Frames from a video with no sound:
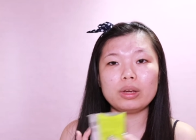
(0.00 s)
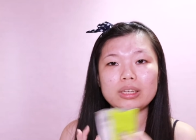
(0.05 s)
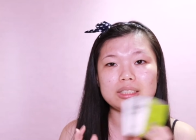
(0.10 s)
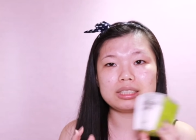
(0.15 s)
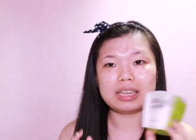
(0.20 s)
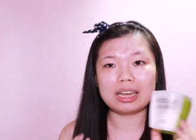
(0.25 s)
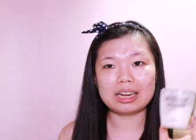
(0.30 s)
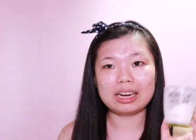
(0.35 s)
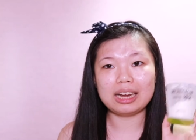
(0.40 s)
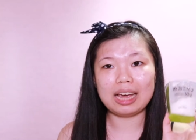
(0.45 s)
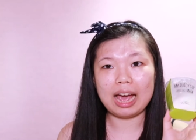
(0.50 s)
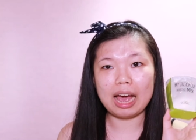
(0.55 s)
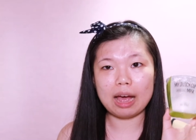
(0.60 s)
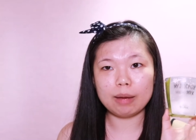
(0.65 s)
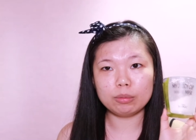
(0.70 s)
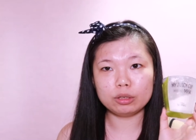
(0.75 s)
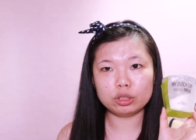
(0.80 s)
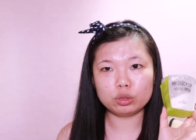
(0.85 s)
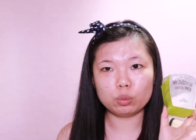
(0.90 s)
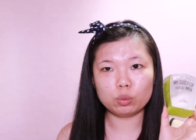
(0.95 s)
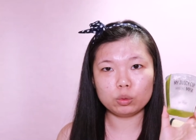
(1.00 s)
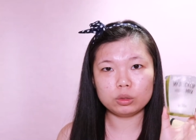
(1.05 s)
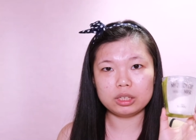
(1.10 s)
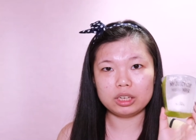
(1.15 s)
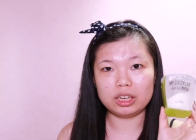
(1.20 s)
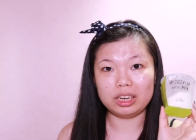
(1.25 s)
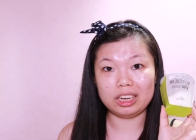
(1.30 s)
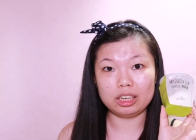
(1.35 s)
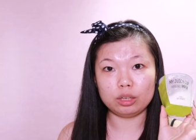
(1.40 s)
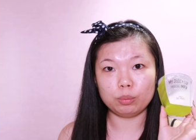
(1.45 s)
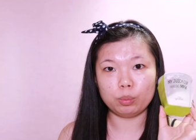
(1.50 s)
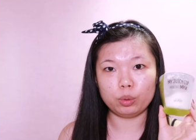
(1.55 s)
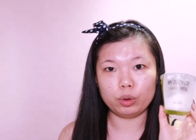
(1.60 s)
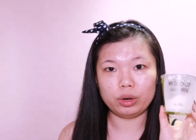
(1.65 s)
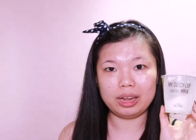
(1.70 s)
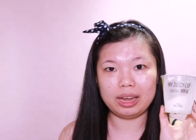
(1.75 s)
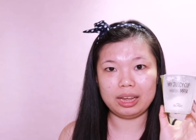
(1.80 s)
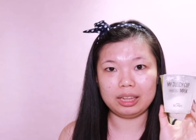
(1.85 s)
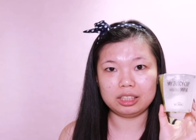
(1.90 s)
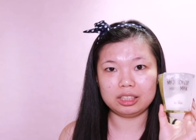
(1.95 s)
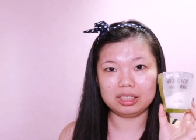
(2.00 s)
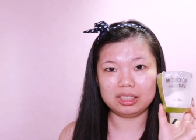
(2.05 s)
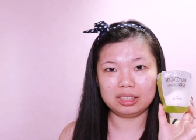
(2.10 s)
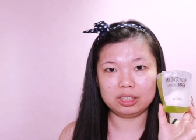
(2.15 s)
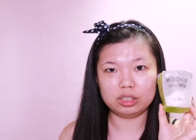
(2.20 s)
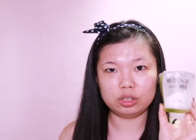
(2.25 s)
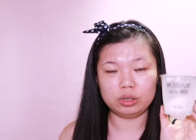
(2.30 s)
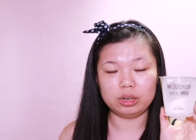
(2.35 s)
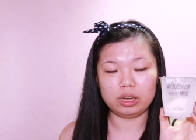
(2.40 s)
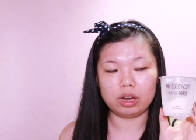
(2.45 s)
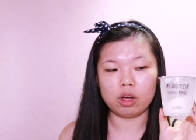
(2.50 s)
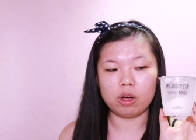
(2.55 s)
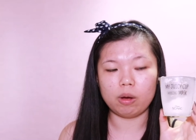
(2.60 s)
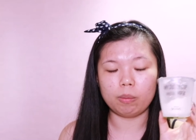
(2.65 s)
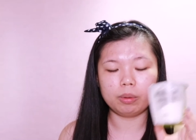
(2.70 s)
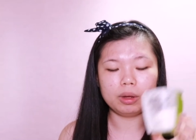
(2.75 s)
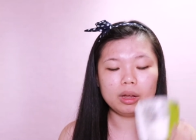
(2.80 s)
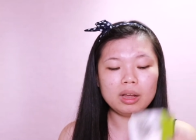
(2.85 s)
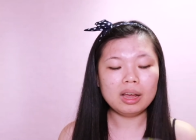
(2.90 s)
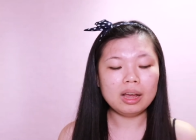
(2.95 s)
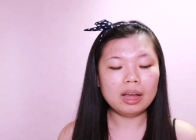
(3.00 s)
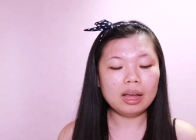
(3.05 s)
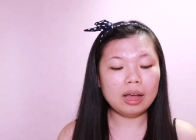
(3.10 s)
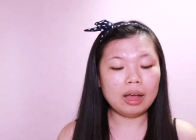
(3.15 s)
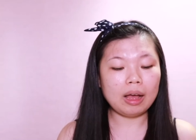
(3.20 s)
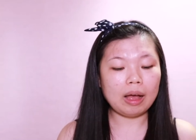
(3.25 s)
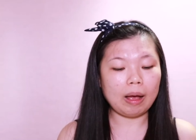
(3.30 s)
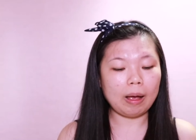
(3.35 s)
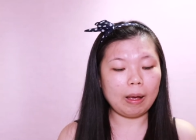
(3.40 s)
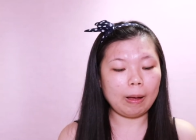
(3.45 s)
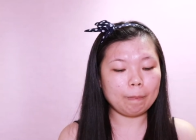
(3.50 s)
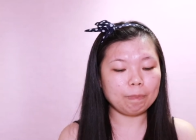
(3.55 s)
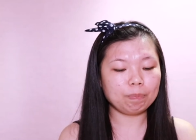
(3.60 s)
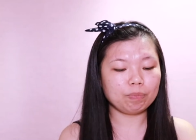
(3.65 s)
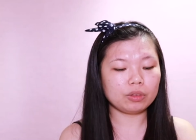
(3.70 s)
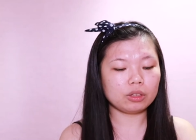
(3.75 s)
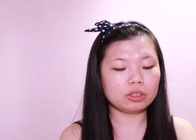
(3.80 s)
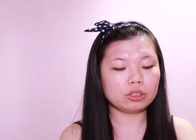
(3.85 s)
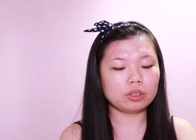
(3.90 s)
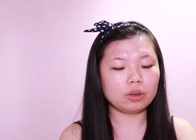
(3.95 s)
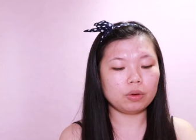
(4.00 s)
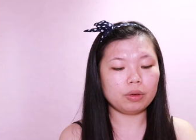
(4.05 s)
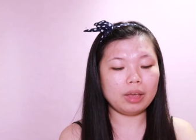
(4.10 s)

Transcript: exactly how much water you need to put into the cup. So